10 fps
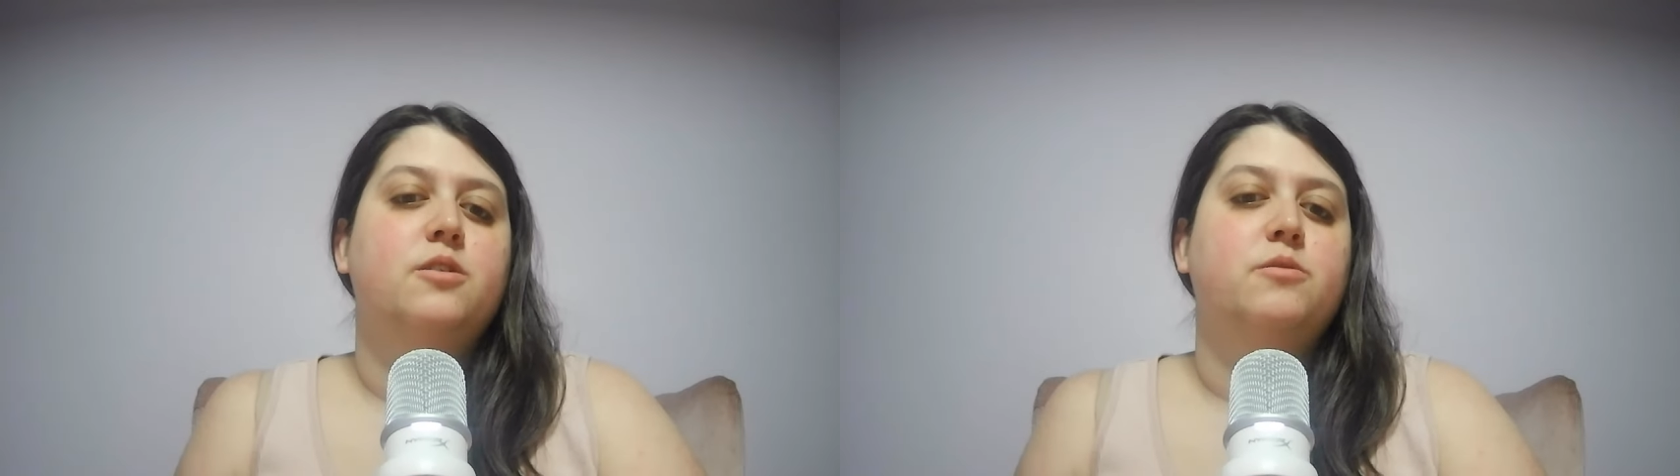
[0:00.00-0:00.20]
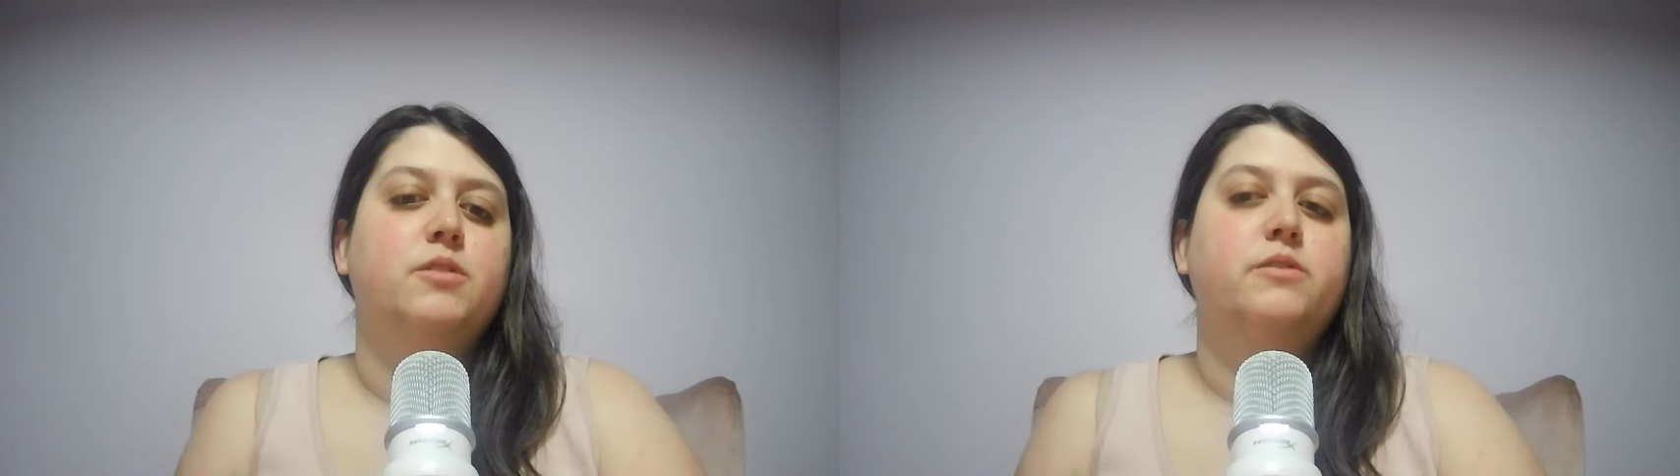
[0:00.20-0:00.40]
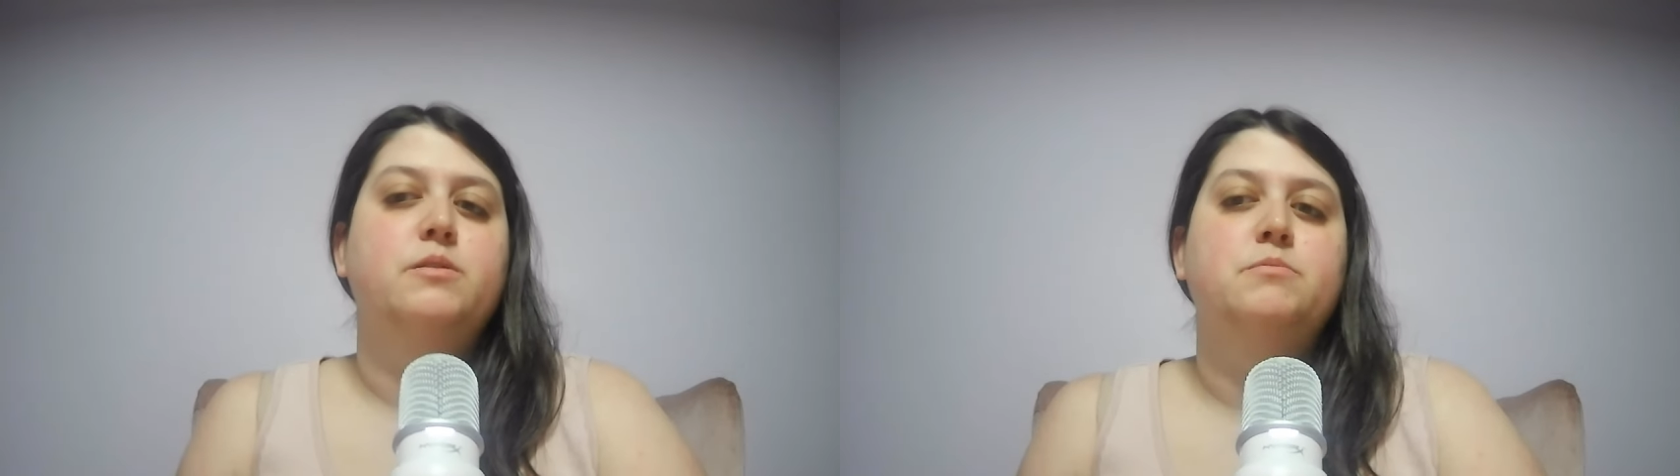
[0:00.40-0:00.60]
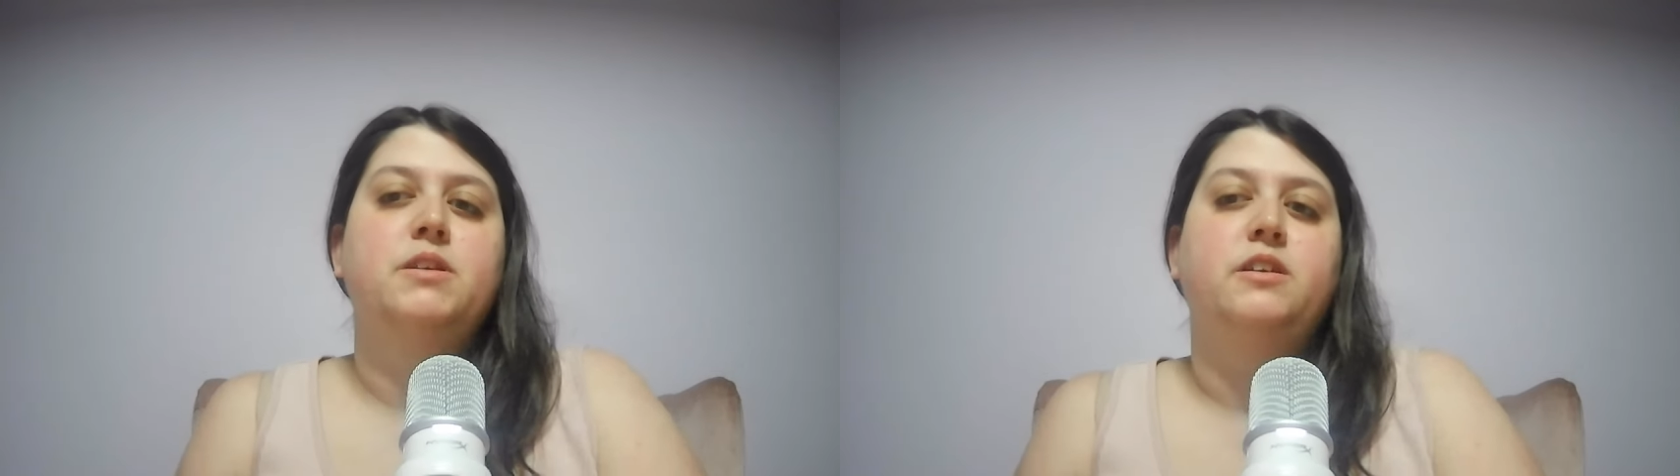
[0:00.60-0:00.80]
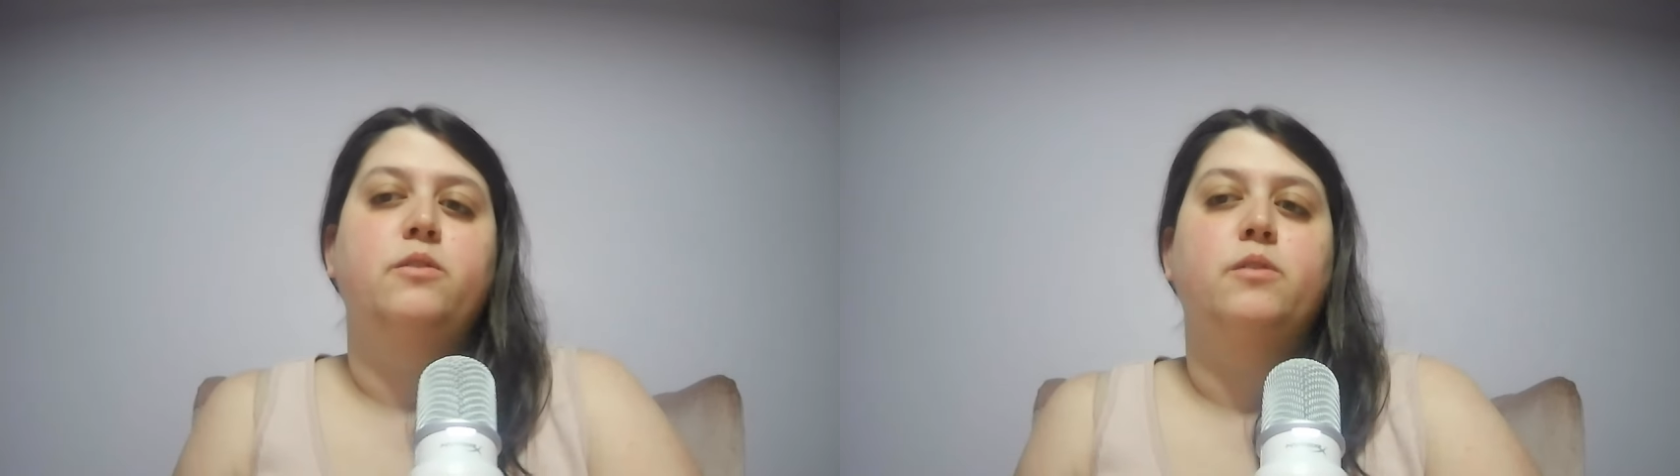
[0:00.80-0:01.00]
what would be
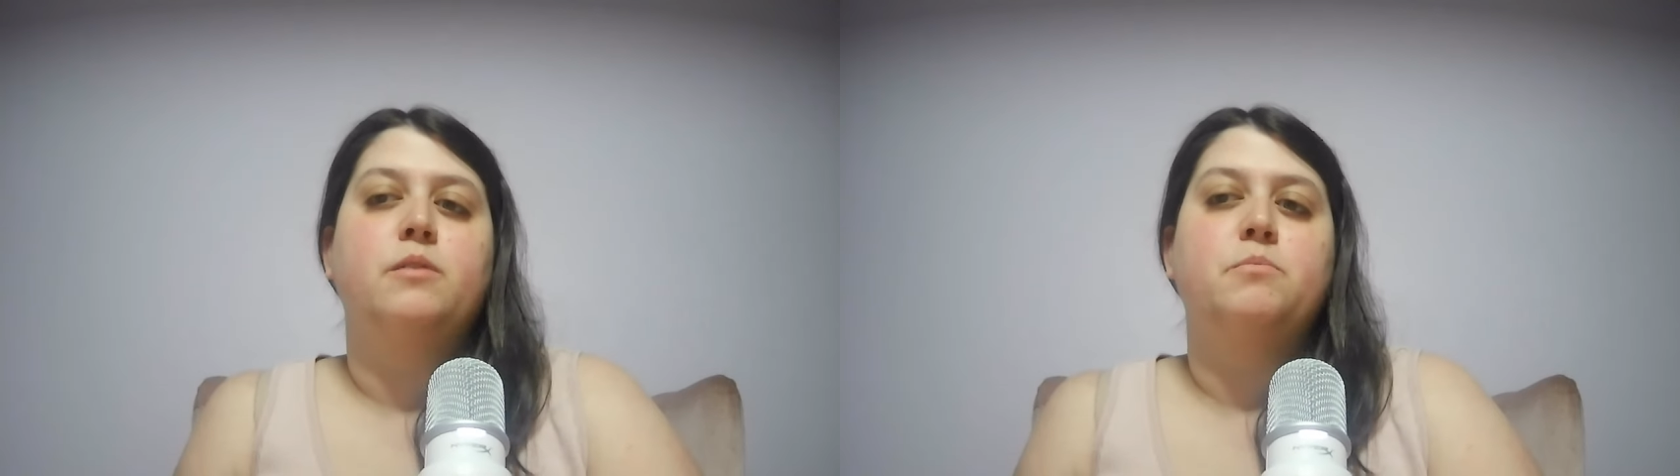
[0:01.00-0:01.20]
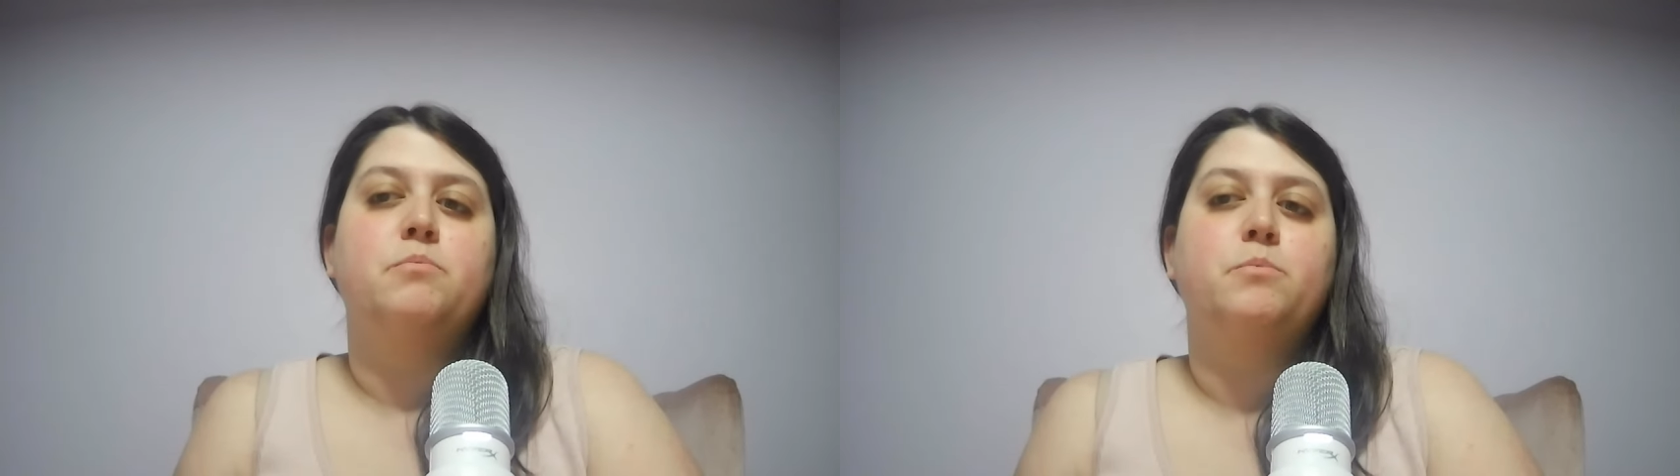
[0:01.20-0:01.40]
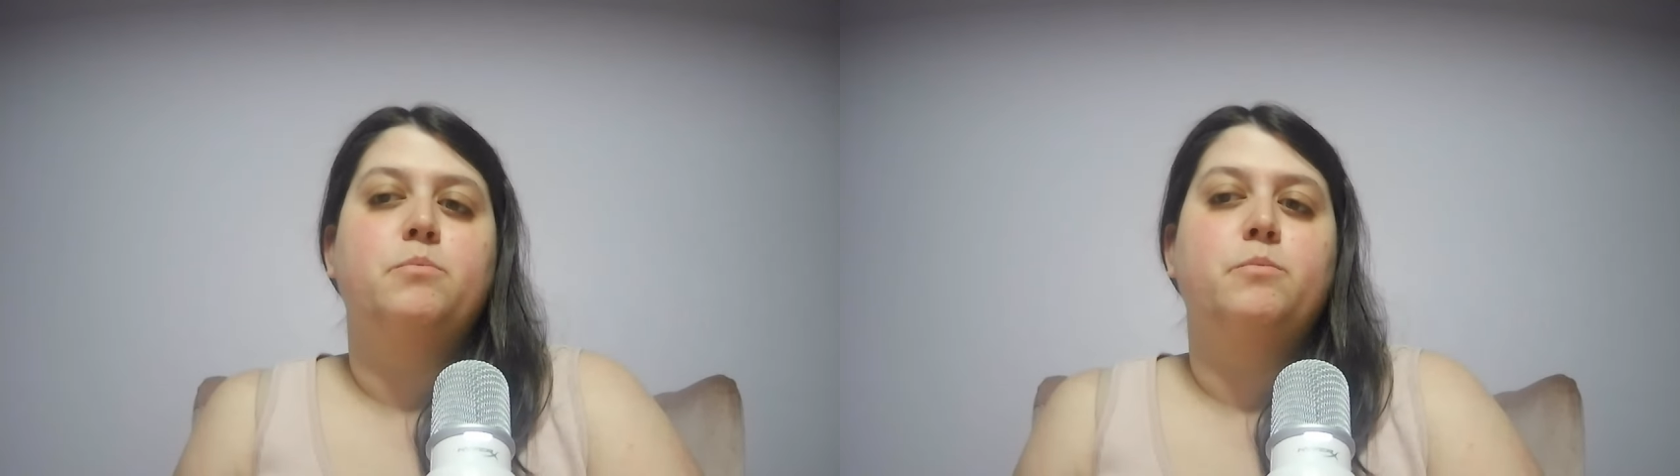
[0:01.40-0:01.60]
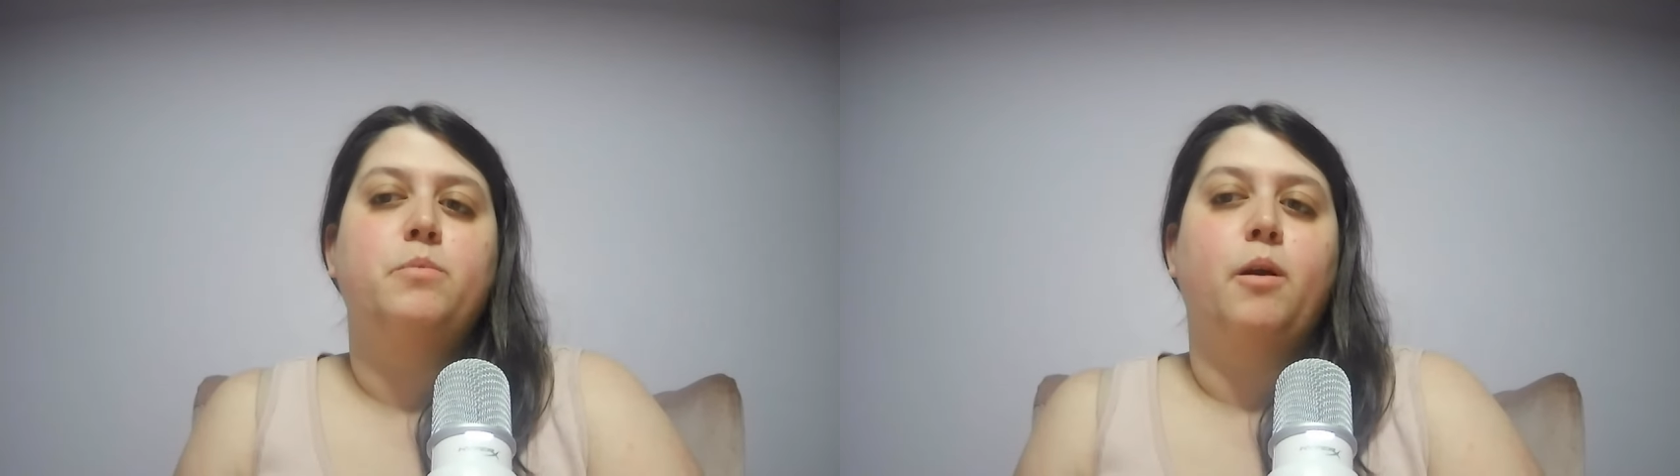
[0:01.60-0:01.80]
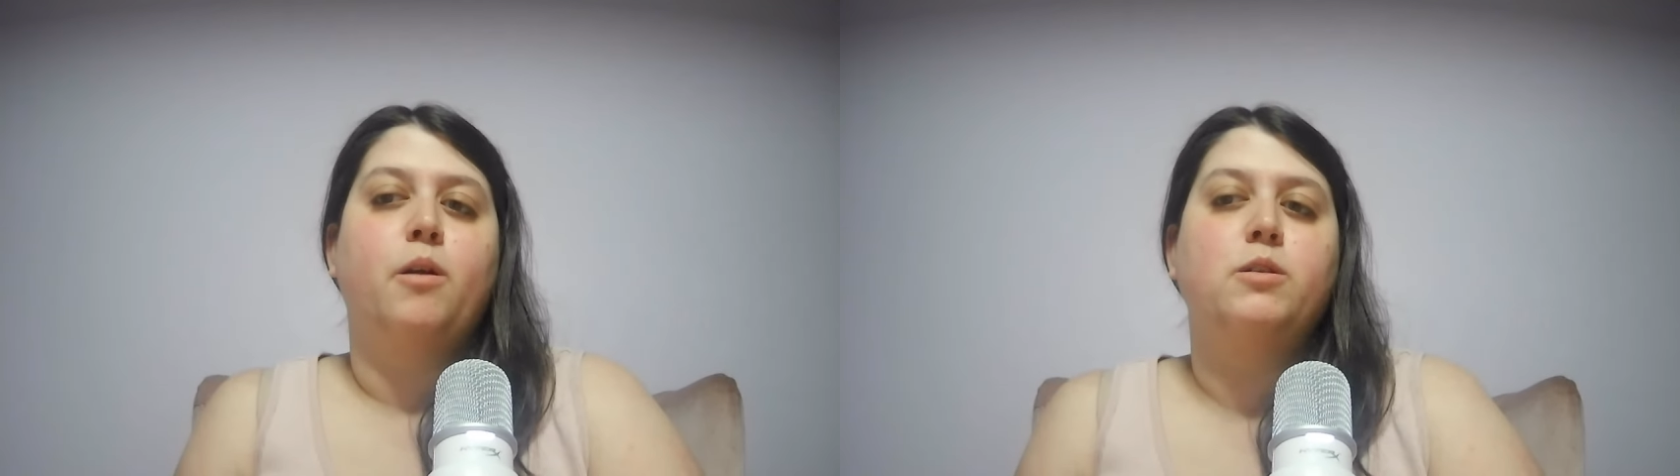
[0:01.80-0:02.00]
your
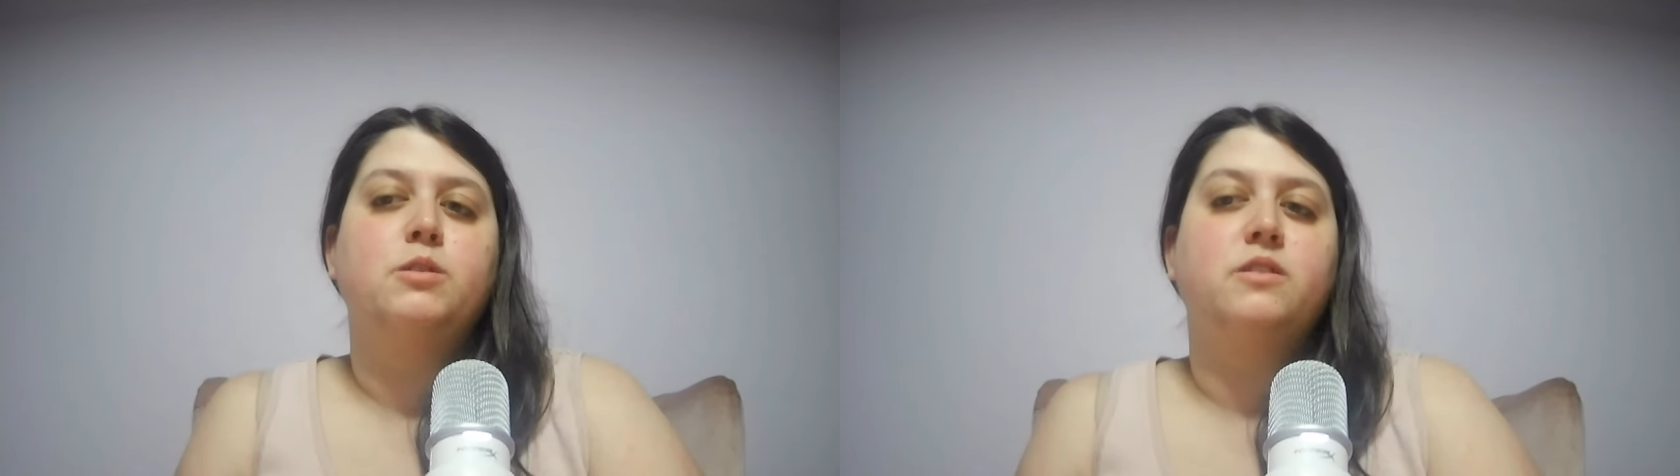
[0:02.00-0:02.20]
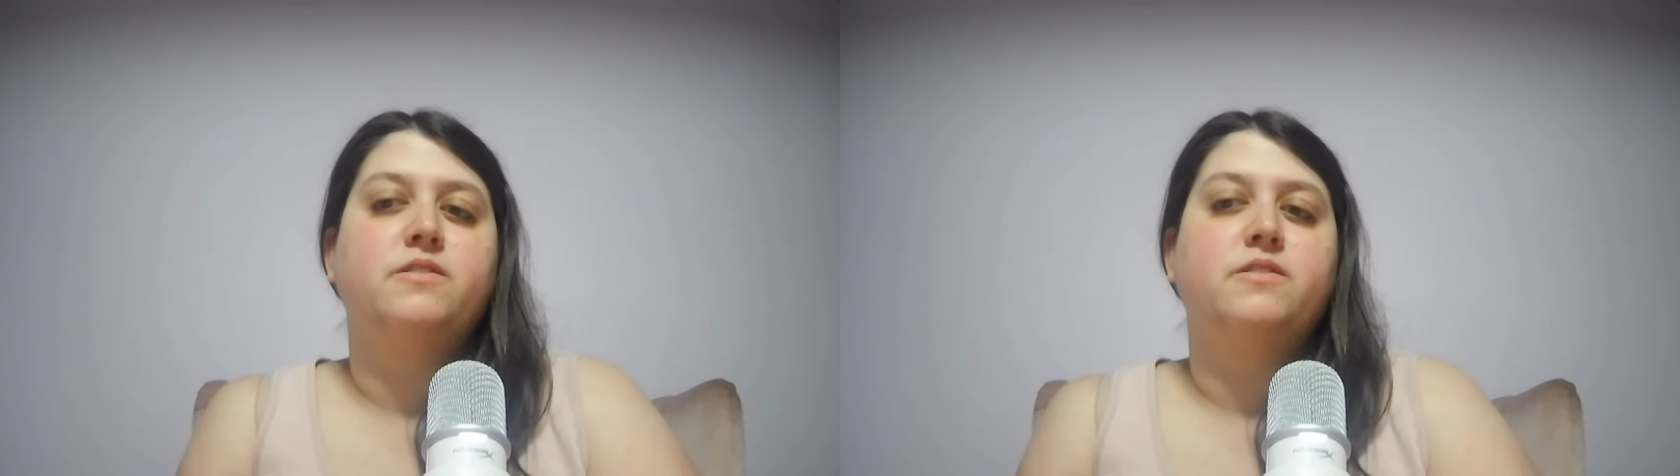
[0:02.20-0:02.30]
personal